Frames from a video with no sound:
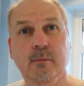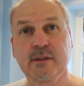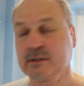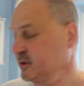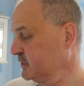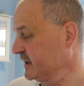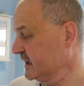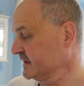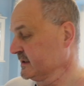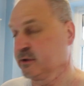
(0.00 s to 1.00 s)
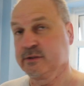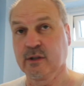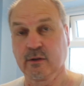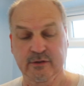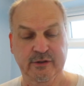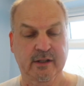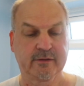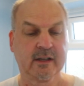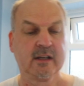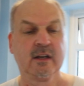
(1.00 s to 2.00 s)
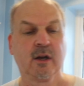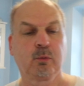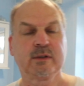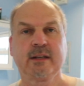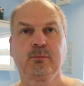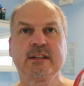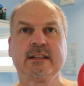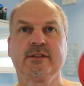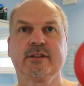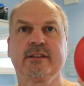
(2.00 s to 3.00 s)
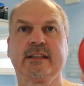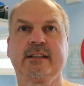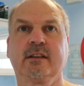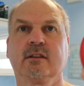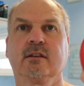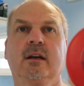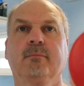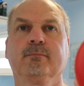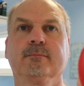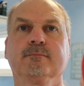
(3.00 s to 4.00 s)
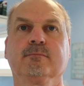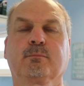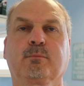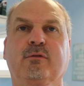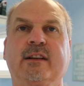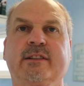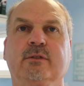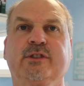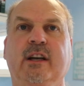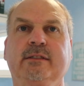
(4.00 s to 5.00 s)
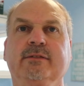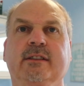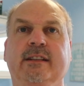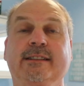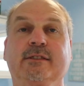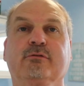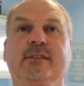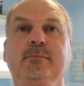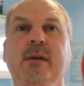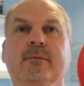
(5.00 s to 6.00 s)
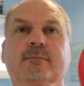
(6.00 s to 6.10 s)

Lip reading: but you can use that and then use the aftershave. We then went into the Proraso Shave in cream,